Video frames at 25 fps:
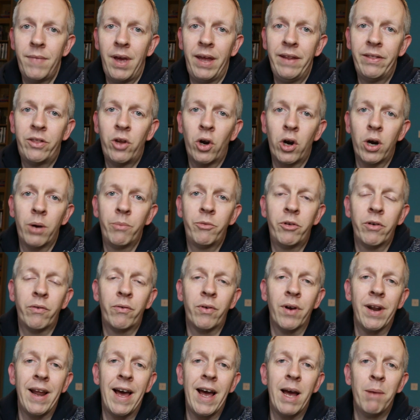In terms of
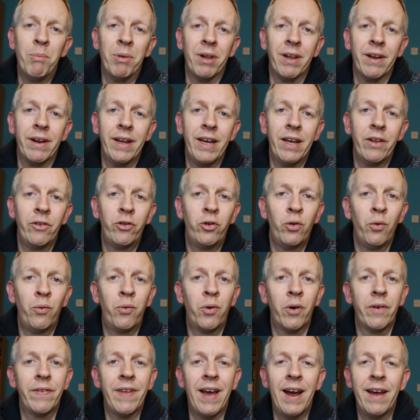reliability and so
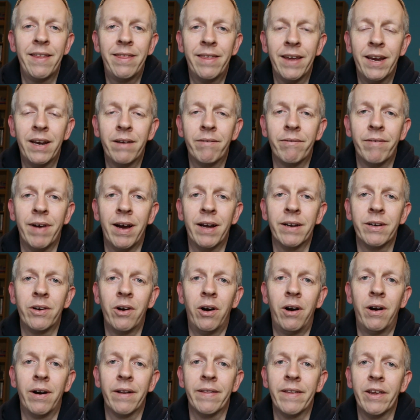forth, I think
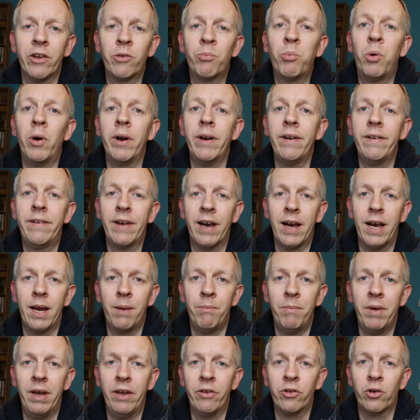Vanguard at this point in
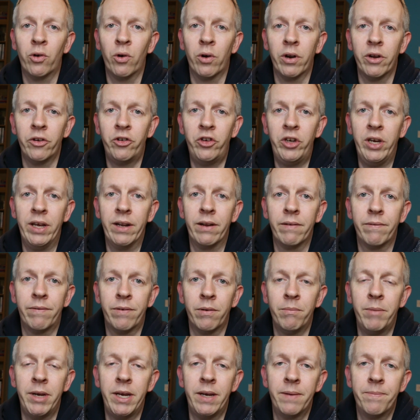time is going to shade it
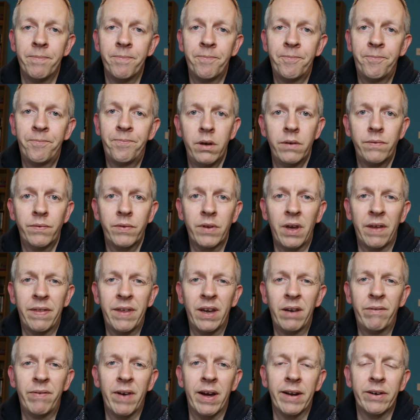for me. I
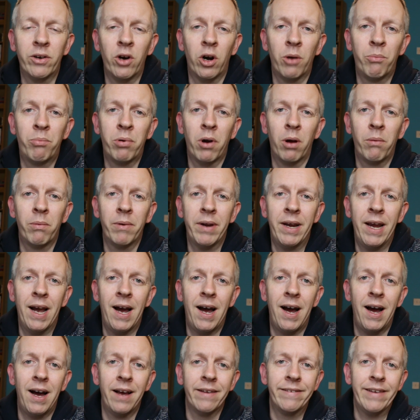think Vanguard probably
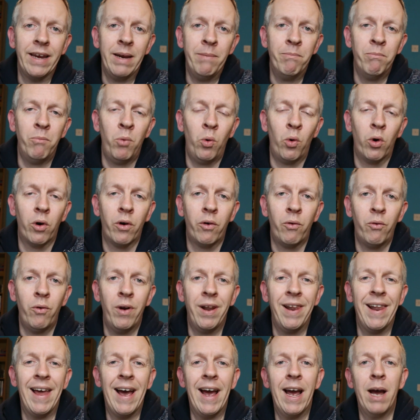has a more
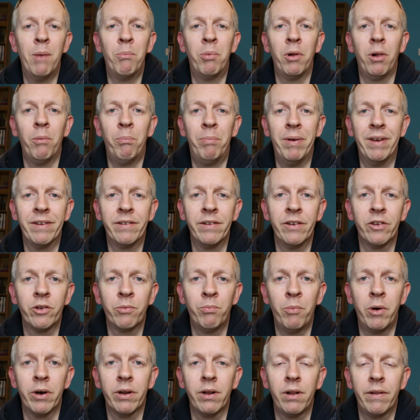reliable business
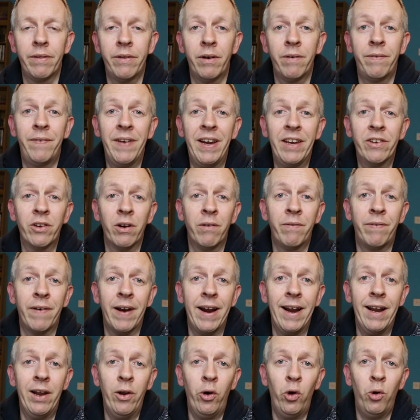model. Their fees are
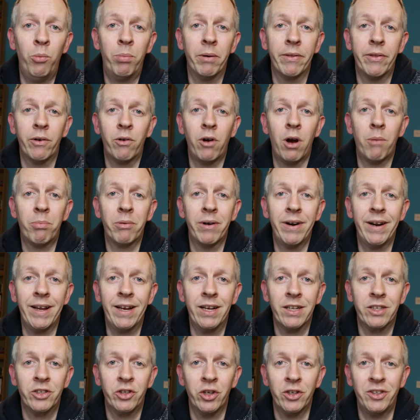very low, but they're operating
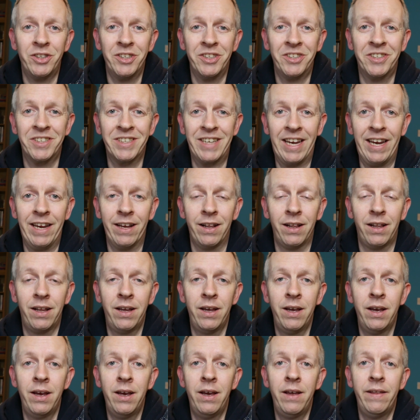at such a scale
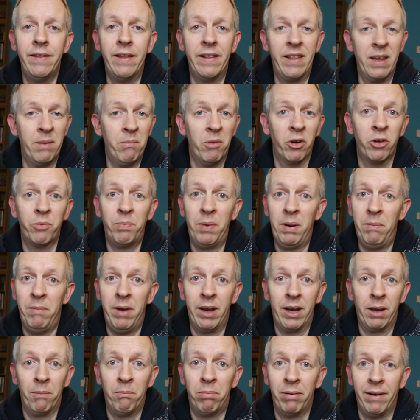that they must be
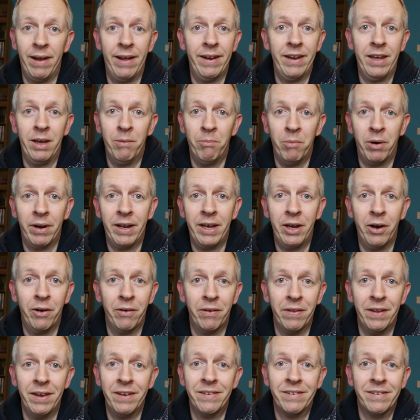making plenty of money out
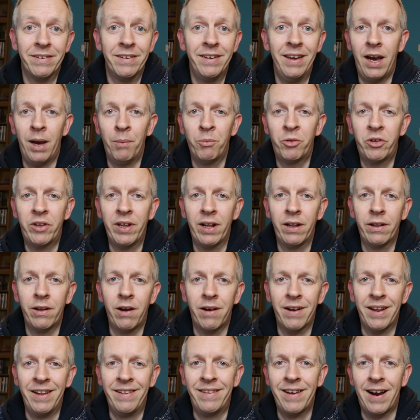of this. I'm still
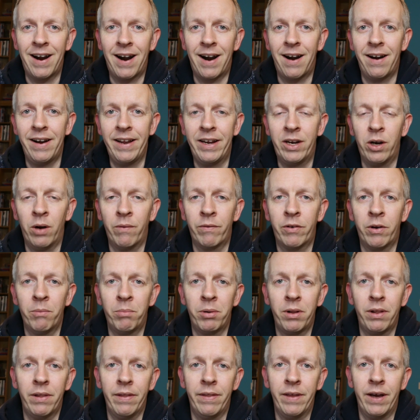not entirely
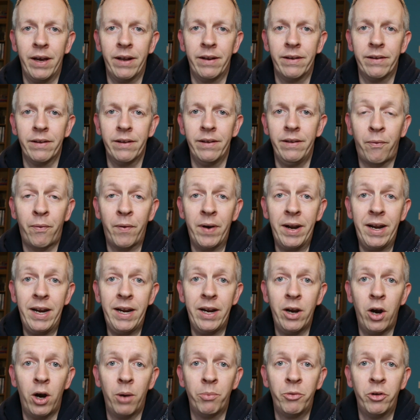comfortable that
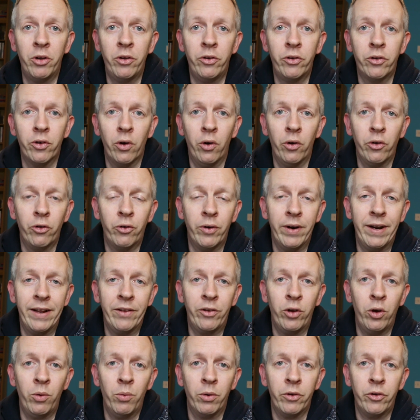free options on Trading
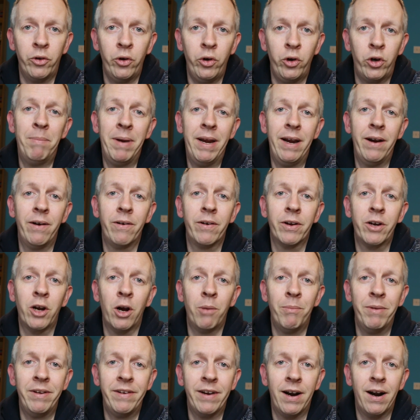212 appear to
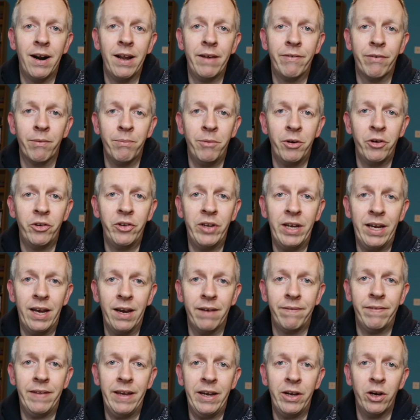come entirely from their
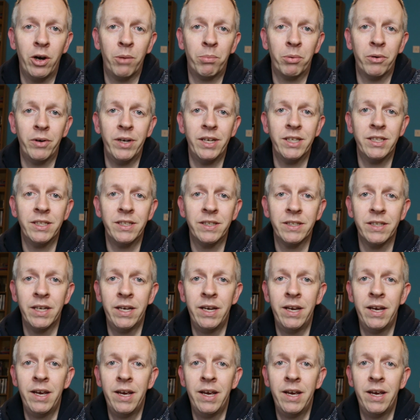CFD operations.